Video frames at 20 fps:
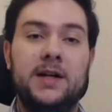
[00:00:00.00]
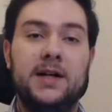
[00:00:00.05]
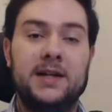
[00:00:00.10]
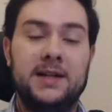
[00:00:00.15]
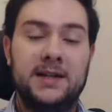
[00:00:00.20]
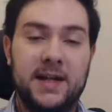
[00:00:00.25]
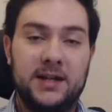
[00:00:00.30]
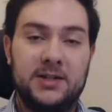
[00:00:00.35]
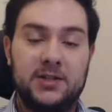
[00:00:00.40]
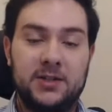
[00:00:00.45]

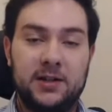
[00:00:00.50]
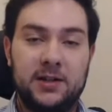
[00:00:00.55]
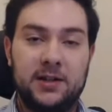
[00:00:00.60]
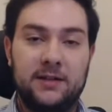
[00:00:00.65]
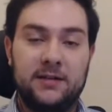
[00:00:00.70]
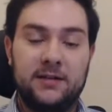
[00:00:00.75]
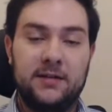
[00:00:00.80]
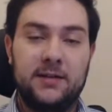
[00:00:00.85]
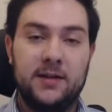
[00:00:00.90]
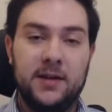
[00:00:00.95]

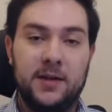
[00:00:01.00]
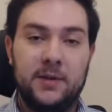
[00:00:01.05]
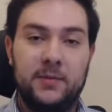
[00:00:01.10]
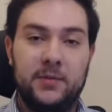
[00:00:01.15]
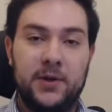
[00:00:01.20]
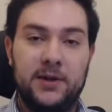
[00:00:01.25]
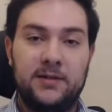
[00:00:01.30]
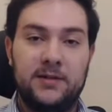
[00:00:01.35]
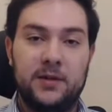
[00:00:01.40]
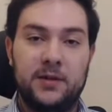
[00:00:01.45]
nationalist
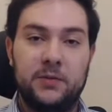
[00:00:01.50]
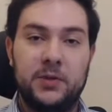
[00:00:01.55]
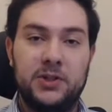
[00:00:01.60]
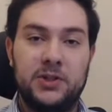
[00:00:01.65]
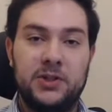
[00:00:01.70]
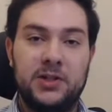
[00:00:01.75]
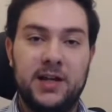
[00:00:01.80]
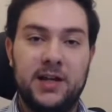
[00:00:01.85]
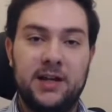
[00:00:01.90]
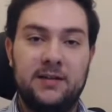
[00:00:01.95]
Britain,
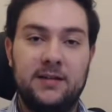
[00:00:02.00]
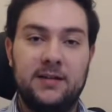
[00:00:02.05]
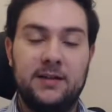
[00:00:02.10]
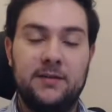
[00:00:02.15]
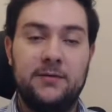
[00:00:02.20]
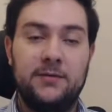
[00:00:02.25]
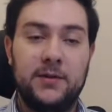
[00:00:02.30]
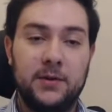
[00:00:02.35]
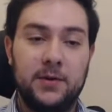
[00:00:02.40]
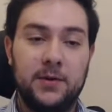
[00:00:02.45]
which takes
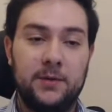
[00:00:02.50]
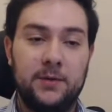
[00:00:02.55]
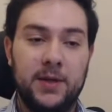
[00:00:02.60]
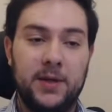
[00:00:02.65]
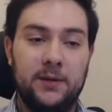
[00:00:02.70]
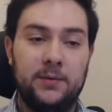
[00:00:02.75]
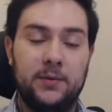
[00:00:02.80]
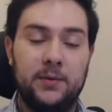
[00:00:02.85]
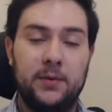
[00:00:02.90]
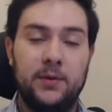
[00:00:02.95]
in fewer
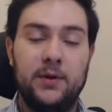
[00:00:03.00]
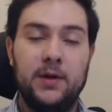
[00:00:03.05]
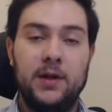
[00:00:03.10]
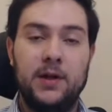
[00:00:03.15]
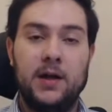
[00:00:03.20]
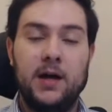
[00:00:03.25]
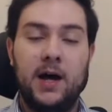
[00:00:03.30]
people